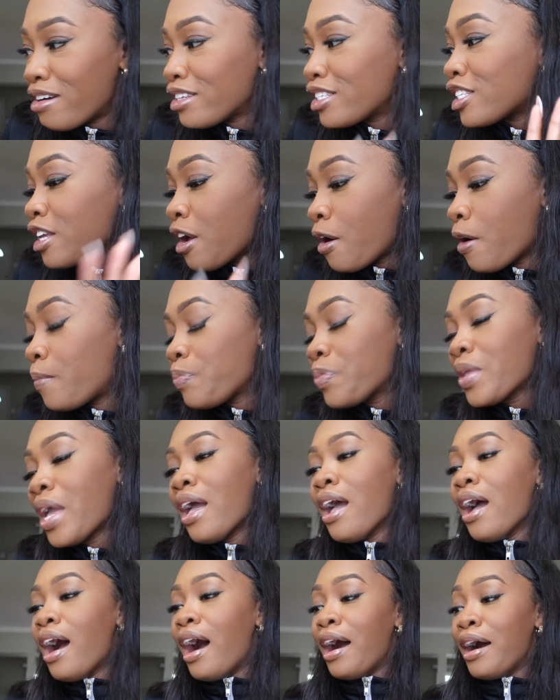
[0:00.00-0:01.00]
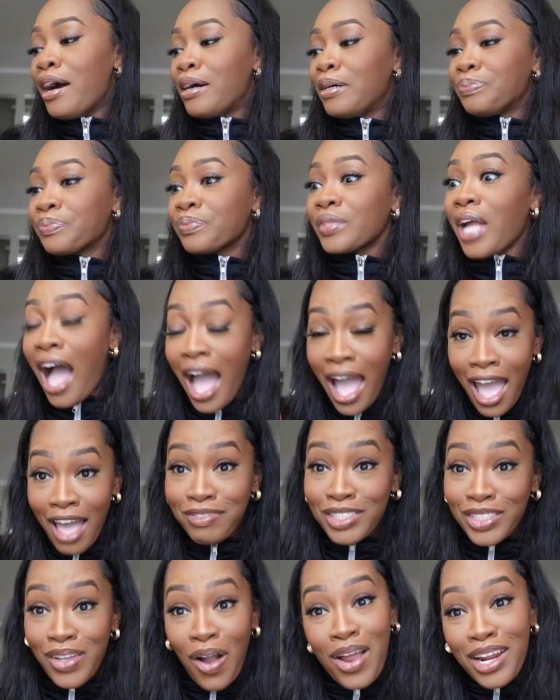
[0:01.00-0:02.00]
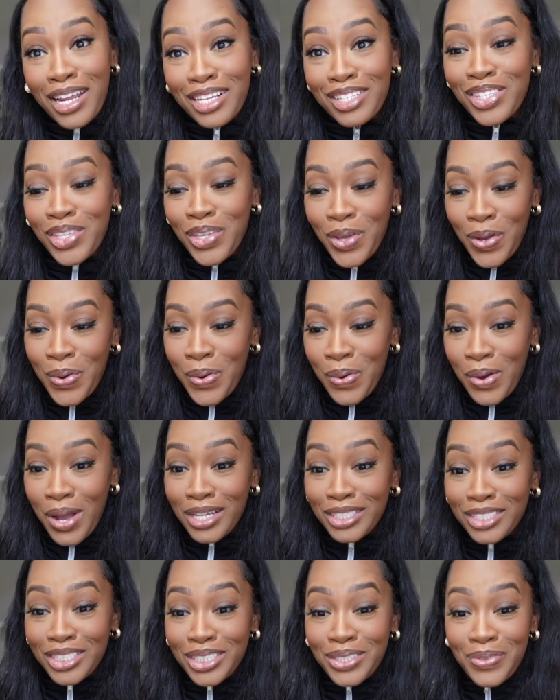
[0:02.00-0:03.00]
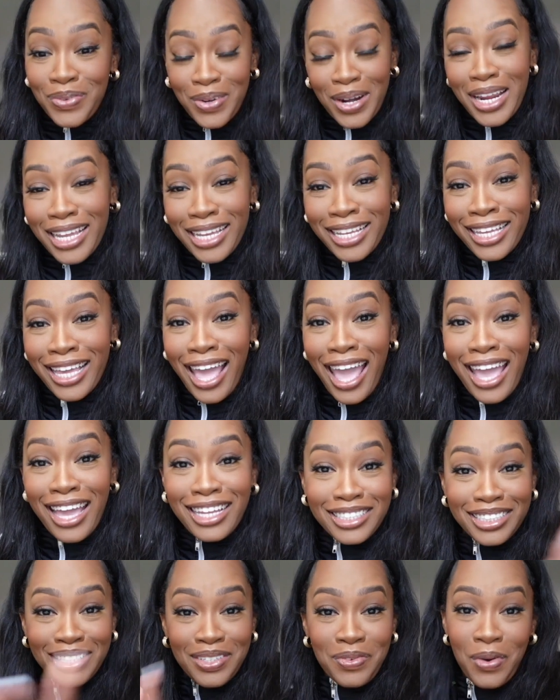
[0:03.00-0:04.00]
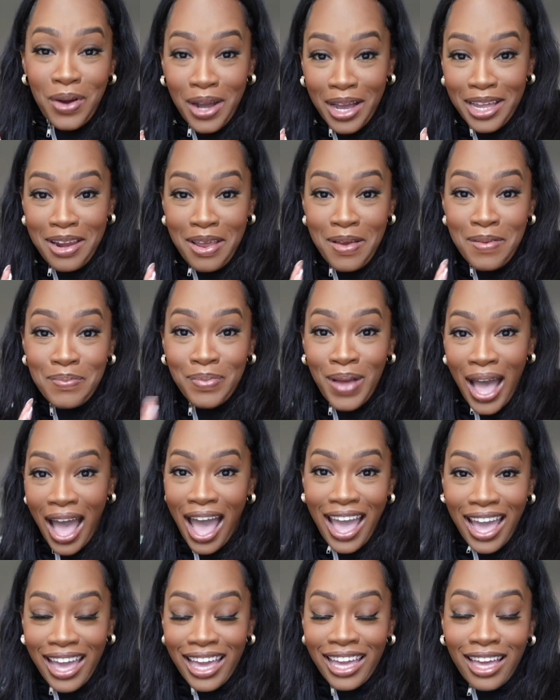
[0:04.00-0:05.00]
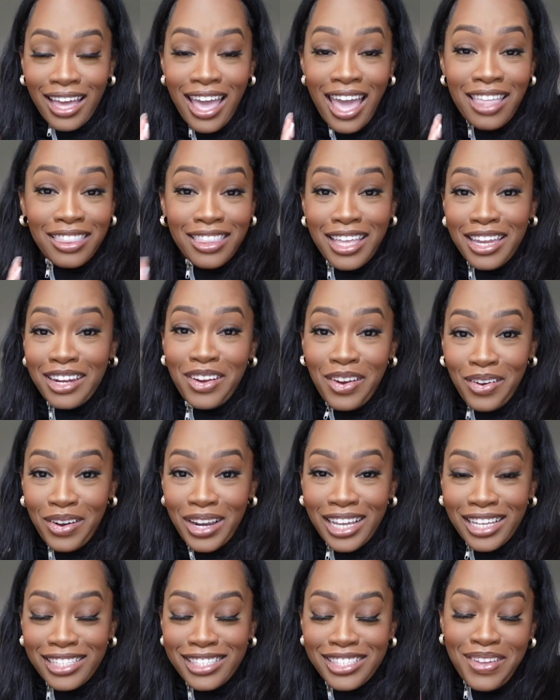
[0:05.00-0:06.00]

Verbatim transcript: So I have started to drink AG1 by Athletic Greens.